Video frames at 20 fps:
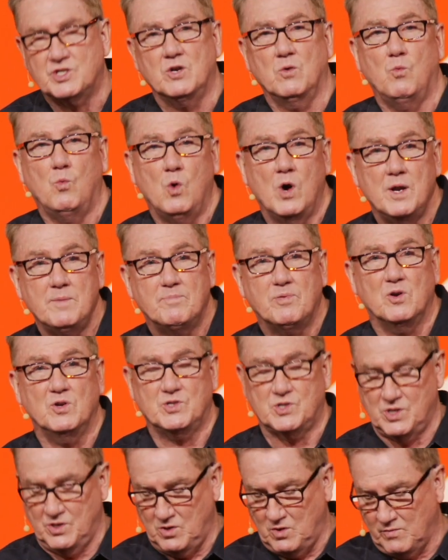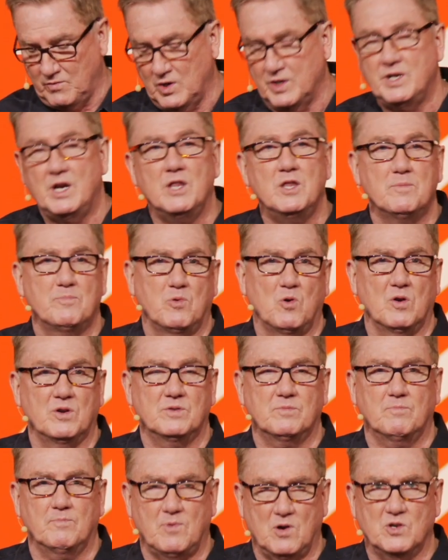to one person over another
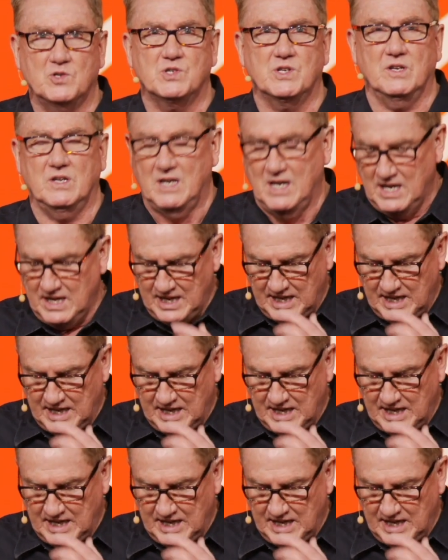person.